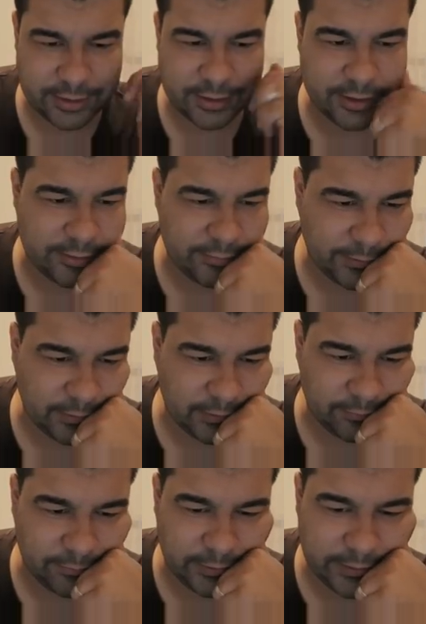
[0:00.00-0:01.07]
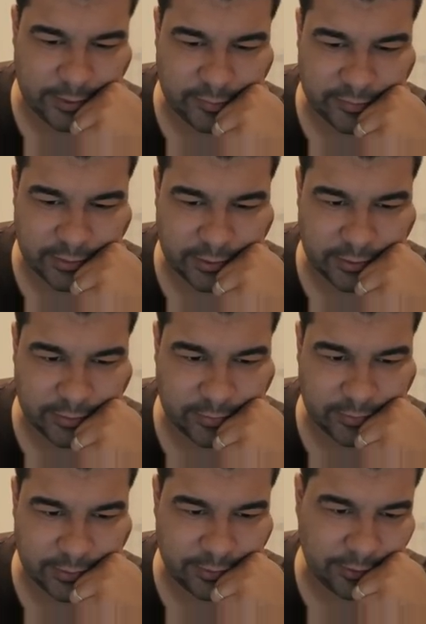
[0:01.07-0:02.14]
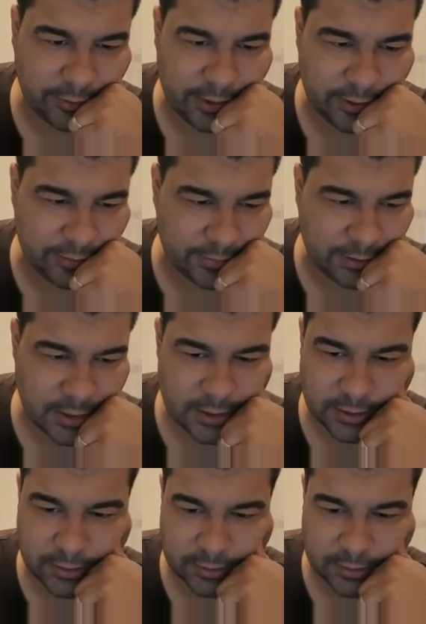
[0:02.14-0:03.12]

thing. I forgot the full name of it. It was a GReddy device.